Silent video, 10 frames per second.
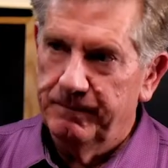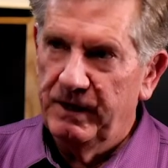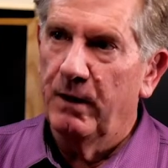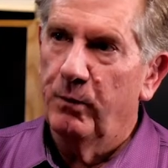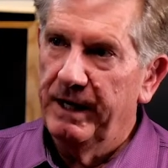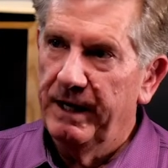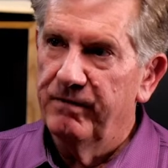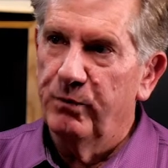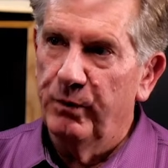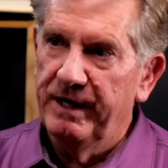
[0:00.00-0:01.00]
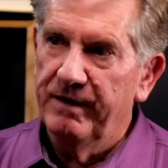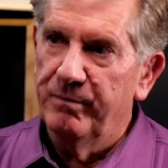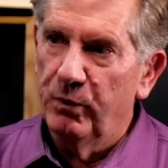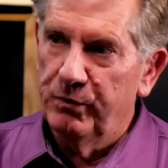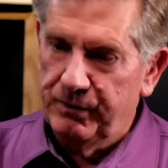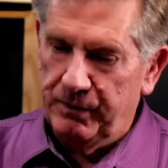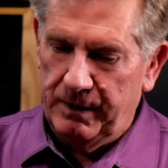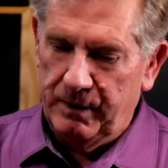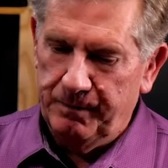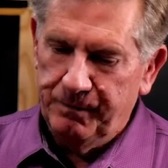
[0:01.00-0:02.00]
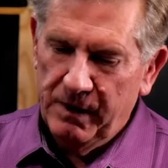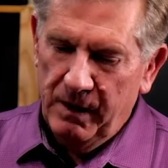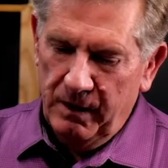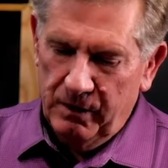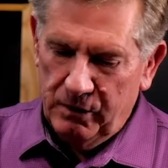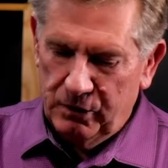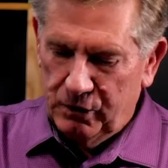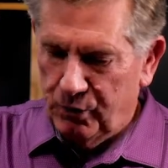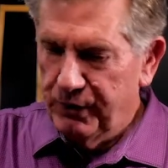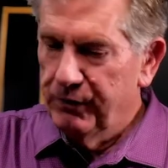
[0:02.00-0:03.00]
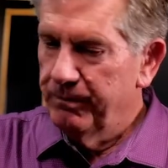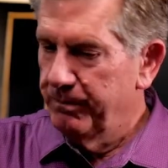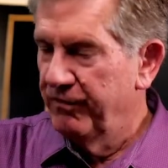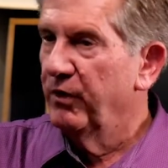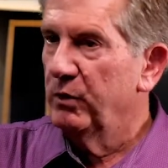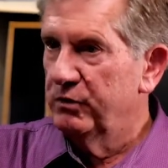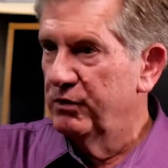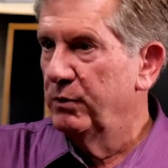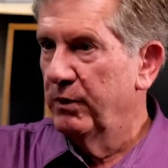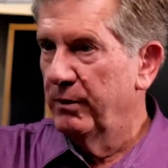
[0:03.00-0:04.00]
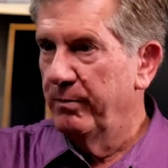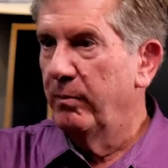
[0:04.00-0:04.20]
we have both career folks who are